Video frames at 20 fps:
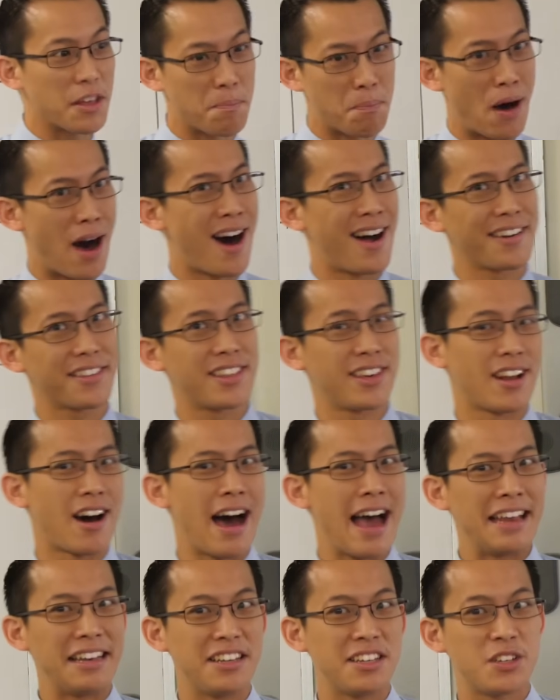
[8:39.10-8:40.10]
the part that
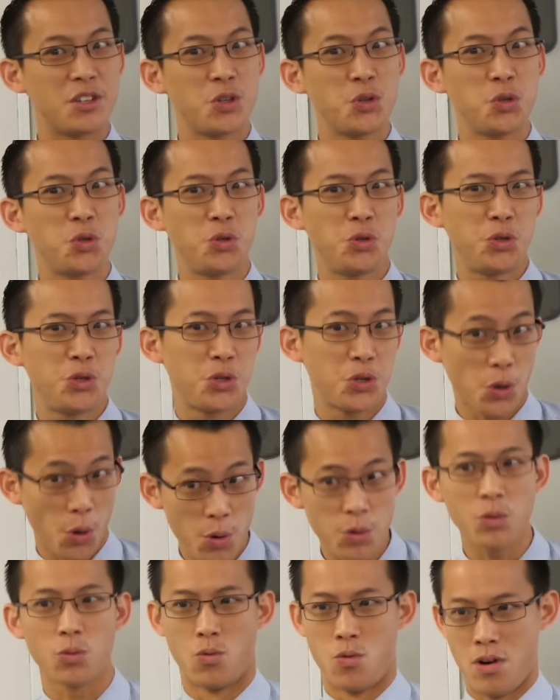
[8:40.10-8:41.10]
I
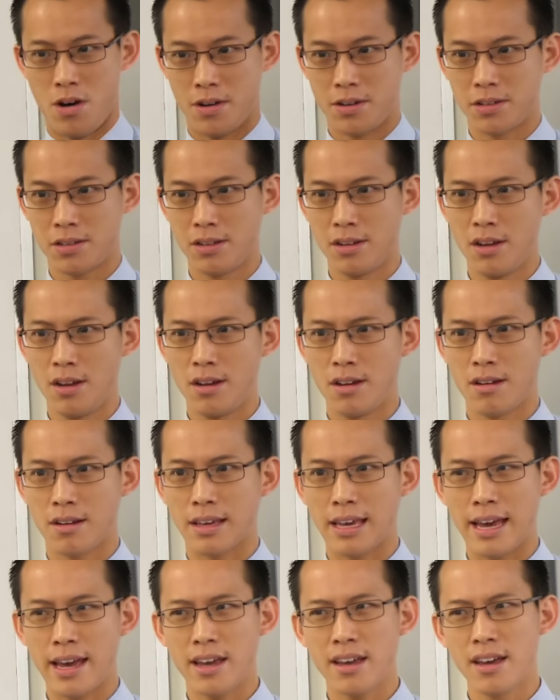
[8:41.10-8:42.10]
don't want.
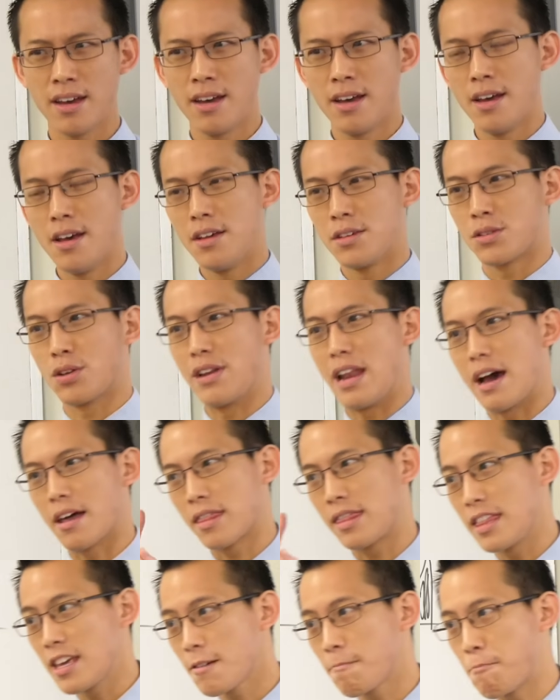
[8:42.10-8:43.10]
Okay? So now
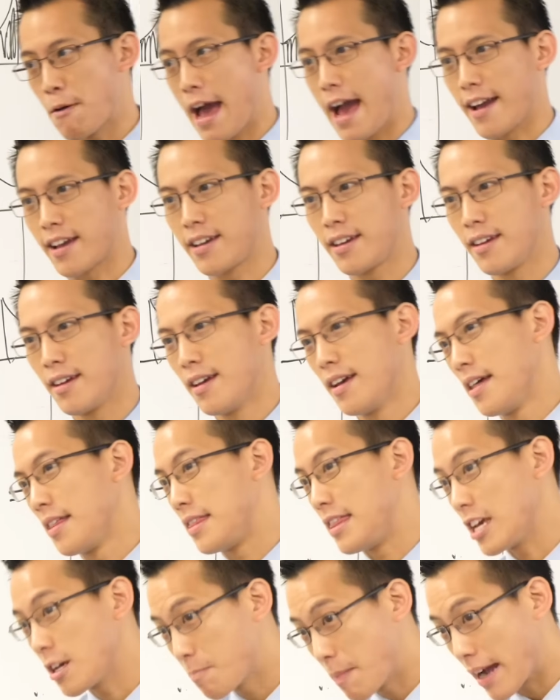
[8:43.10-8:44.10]
think back.
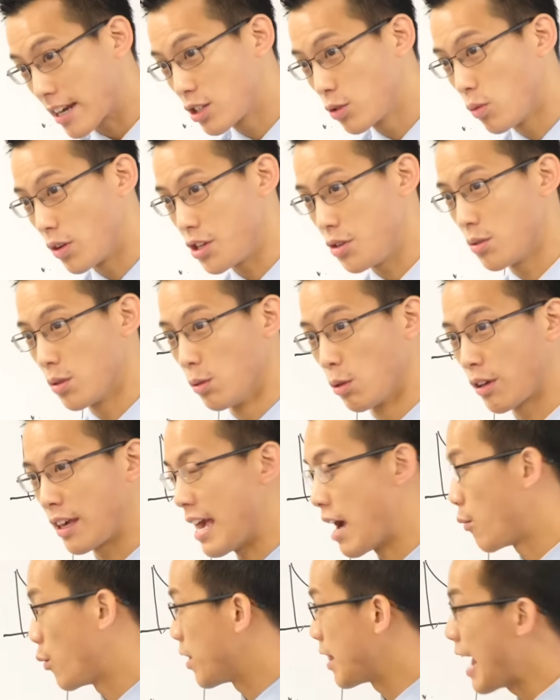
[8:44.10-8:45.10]
Think back to what you were looking
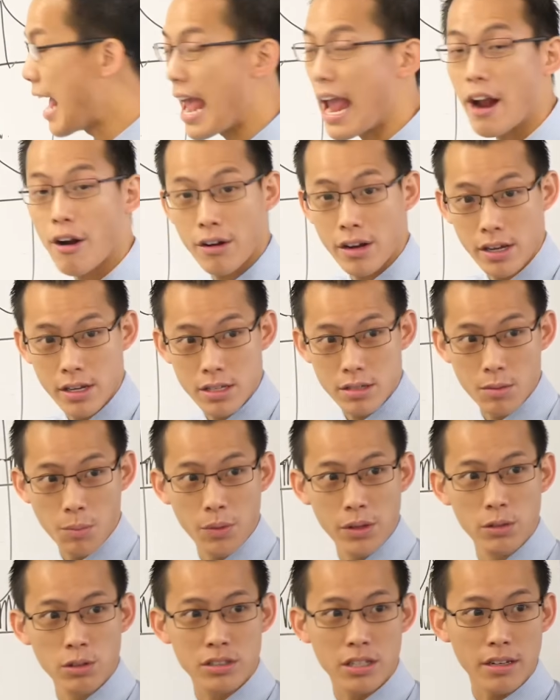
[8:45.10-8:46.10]
at with areas, and
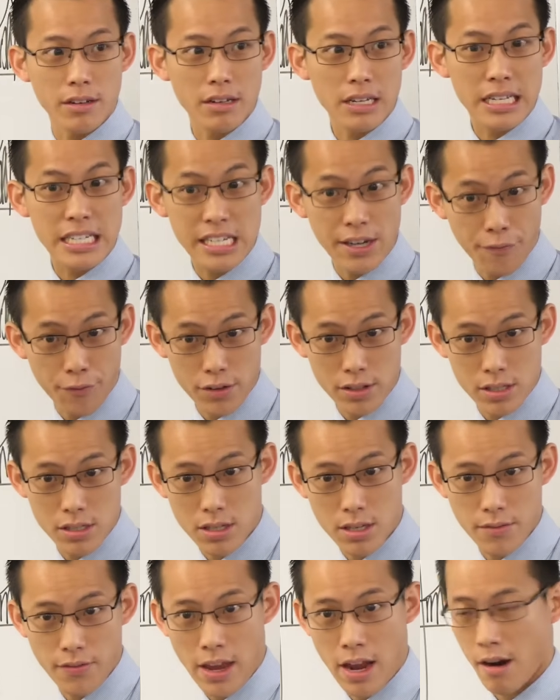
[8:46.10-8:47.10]
we looked at
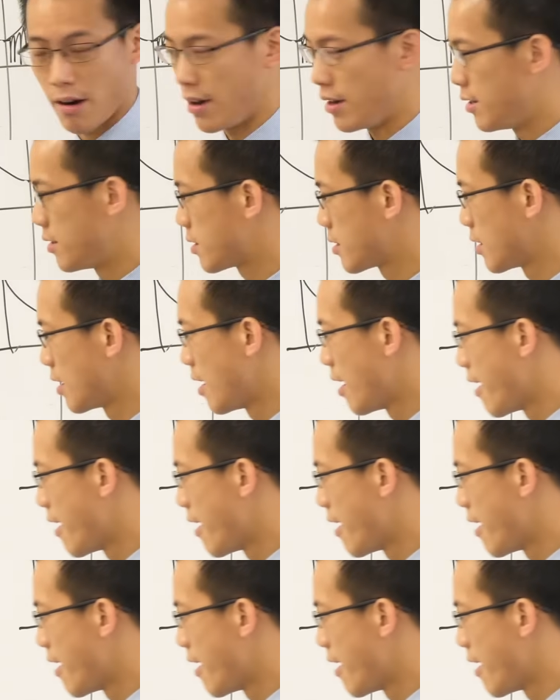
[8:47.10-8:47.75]
differences of areas.